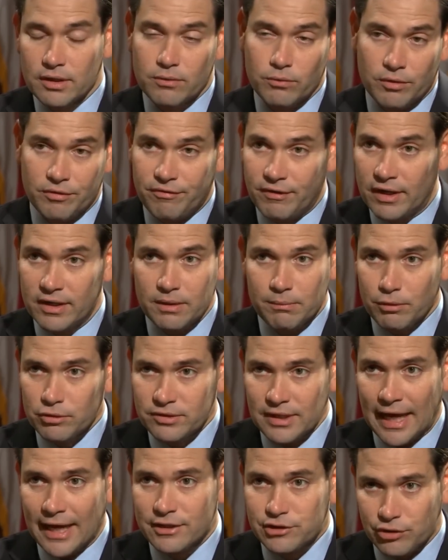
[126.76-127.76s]
a refundable
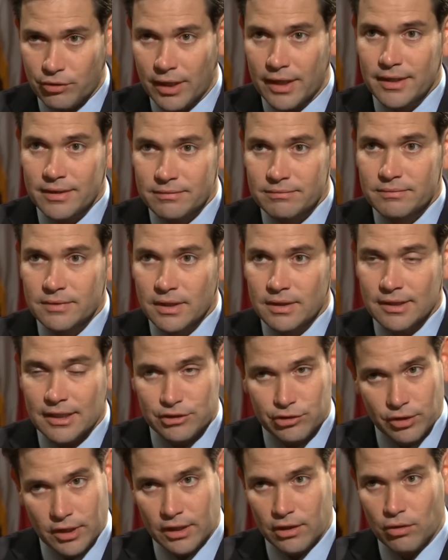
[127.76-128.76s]
tax credit
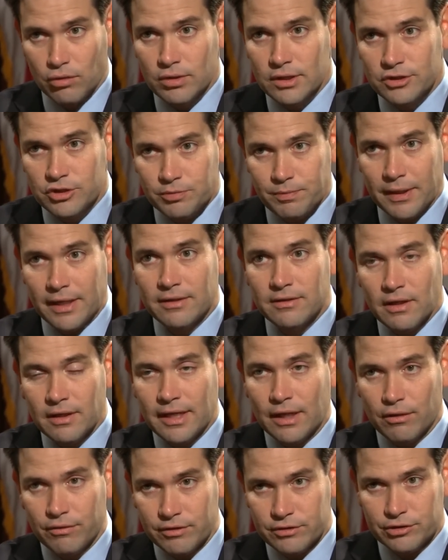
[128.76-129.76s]
that you can only spend on
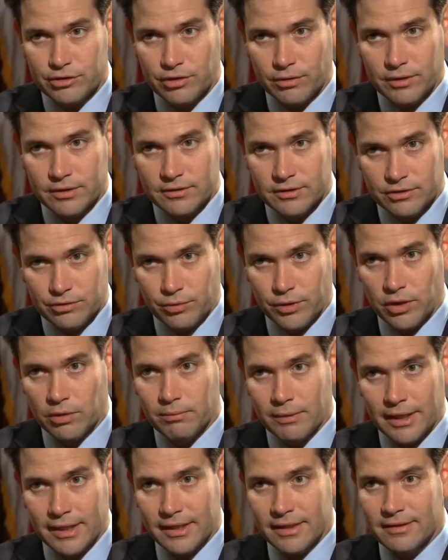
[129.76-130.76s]
health insurance, it's real
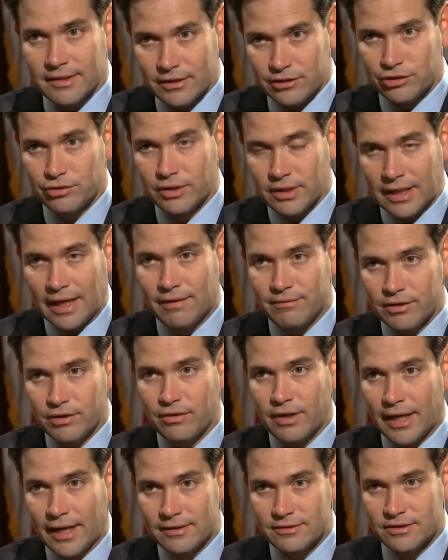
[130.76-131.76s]
money that you can have in
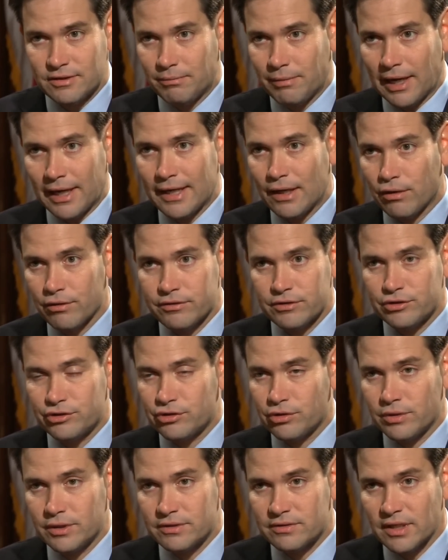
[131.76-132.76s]
your hands to buy health
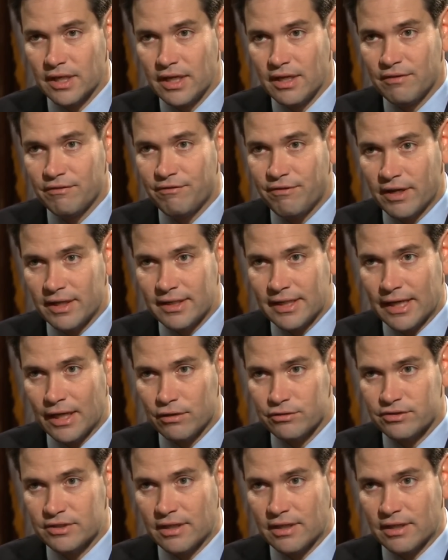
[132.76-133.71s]
insurance, fund a health